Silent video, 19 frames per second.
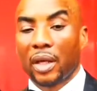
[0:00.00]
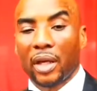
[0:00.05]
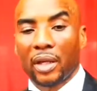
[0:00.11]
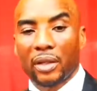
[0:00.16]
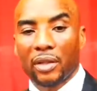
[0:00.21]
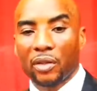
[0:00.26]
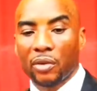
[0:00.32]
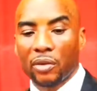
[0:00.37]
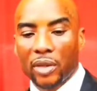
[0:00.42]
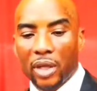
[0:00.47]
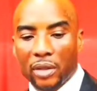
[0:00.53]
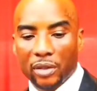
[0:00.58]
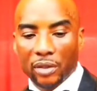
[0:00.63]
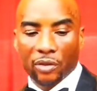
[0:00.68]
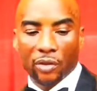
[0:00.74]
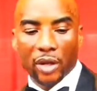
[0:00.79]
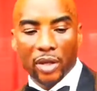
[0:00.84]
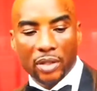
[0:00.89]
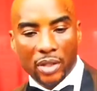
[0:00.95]
Thank you. That's the
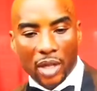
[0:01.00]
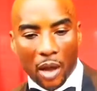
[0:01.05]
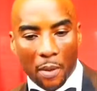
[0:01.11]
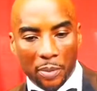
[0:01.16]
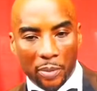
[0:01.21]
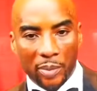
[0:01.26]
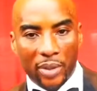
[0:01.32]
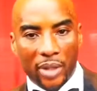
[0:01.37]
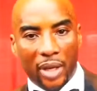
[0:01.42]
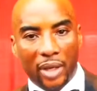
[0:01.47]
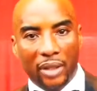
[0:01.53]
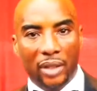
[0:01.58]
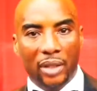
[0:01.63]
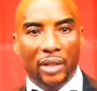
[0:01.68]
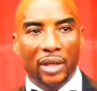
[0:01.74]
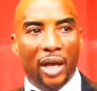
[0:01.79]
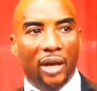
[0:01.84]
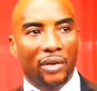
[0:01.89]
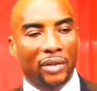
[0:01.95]
greatest compliment I
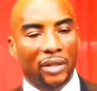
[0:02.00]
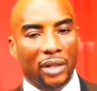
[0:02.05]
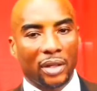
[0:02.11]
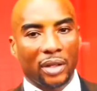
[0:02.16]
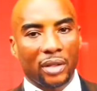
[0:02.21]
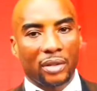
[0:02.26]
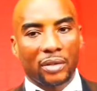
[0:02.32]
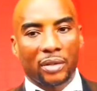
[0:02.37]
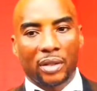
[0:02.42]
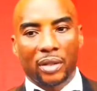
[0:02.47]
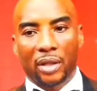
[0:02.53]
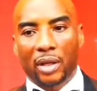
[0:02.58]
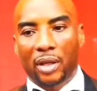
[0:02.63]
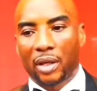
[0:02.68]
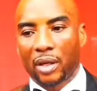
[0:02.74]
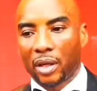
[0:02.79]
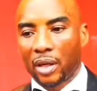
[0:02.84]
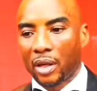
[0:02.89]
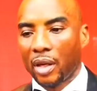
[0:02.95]
get nowadays,
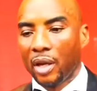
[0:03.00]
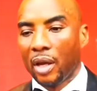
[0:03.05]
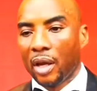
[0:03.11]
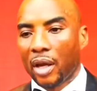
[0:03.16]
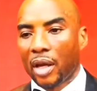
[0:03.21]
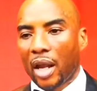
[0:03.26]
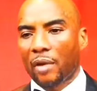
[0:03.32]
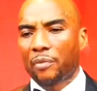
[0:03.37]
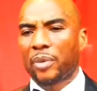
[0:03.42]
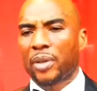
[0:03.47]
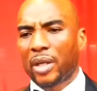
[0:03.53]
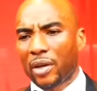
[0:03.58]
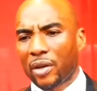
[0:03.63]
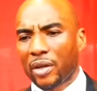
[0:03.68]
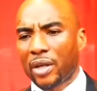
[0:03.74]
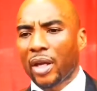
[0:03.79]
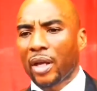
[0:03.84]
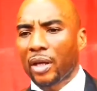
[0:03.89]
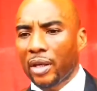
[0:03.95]
and I've been
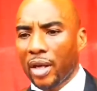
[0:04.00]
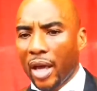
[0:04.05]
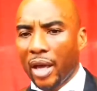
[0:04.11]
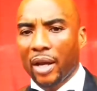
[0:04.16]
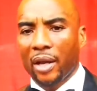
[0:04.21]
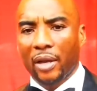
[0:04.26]
hearing that a lot.